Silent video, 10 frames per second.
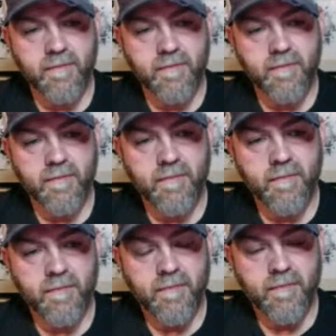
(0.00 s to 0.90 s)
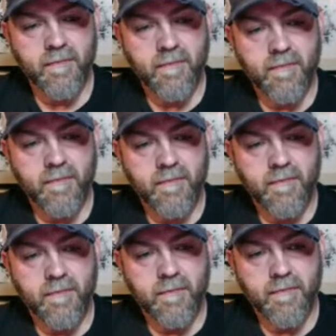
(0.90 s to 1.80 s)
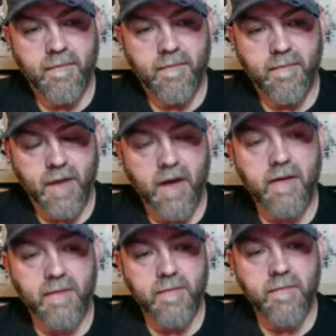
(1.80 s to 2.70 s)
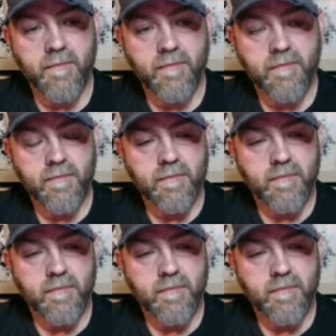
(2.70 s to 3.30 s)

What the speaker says: [no speech]